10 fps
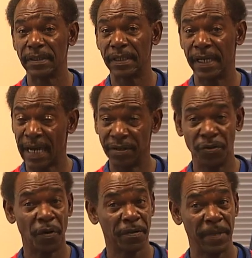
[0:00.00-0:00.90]
And I do
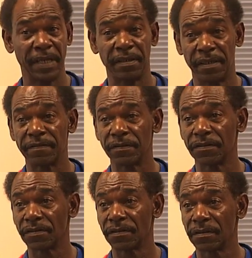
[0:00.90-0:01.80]
want to make a
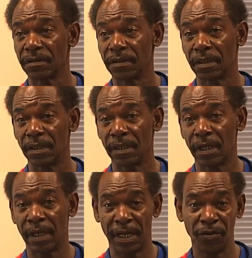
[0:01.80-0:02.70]
difference.
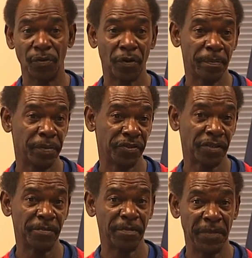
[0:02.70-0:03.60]
And I do want to put
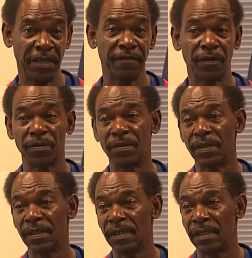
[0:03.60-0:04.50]
something meaningful
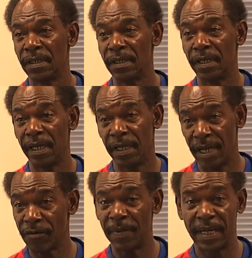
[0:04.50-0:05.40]
in
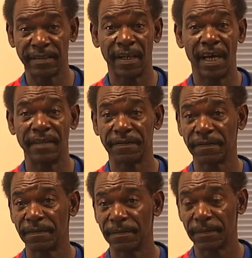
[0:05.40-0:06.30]
everybody's life.
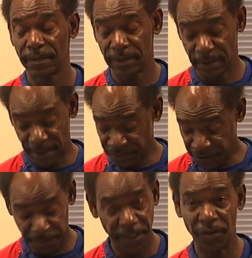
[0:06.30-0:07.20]
That's
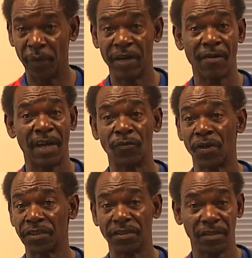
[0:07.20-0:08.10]
just been the way Ron
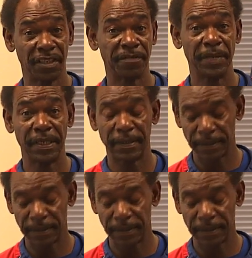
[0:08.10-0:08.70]
Washington has been.